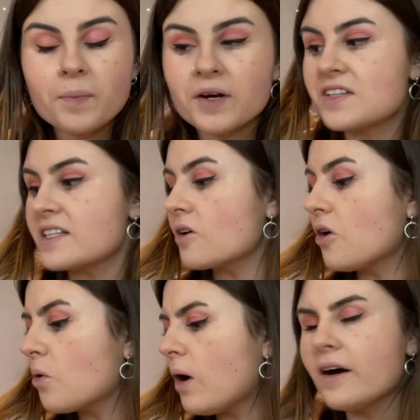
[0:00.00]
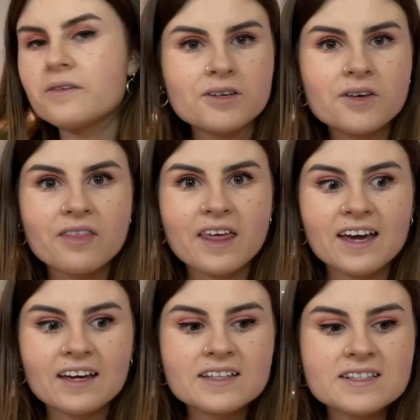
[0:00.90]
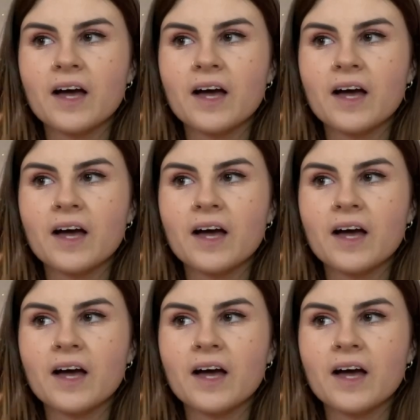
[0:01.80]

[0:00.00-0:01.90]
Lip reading: because I got quite a few things.